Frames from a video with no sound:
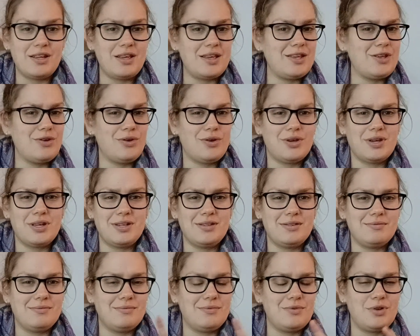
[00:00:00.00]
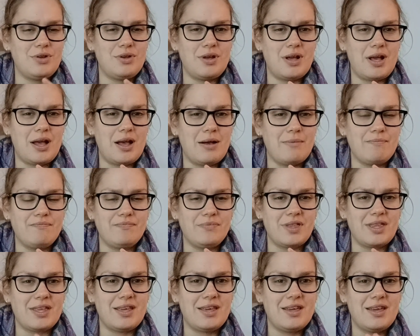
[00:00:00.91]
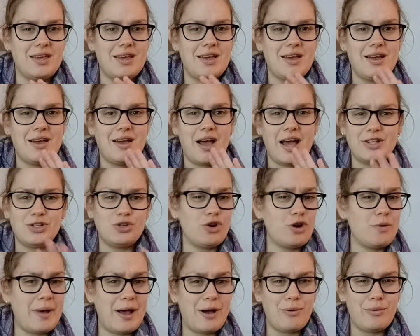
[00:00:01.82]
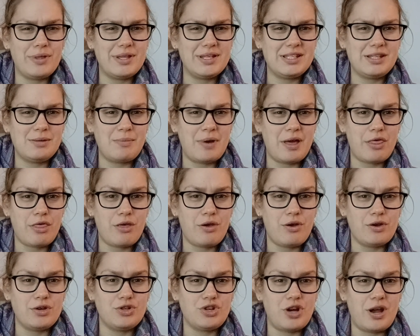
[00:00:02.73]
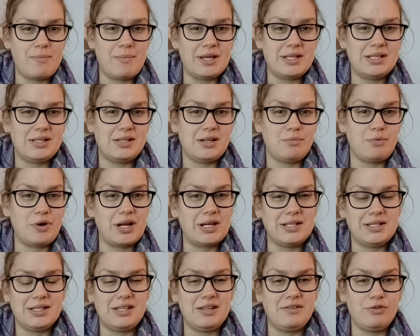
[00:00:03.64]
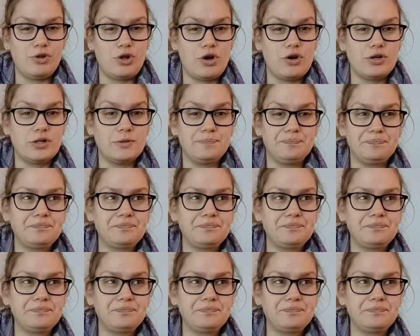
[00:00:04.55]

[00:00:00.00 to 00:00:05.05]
You can, I talk about all this in my third trimester pregnancy vlog,